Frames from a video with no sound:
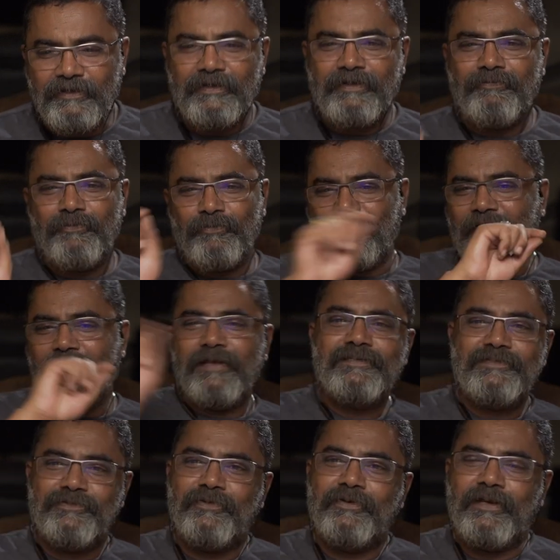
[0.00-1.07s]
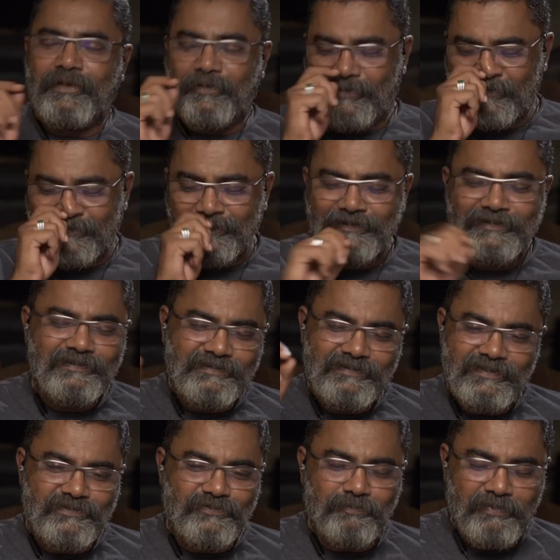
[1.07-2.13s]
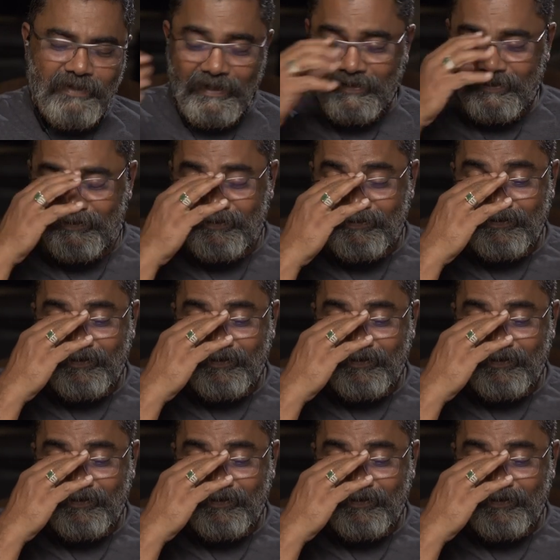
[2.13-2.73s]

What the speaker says: I give you one last story. I go, this is just to brag.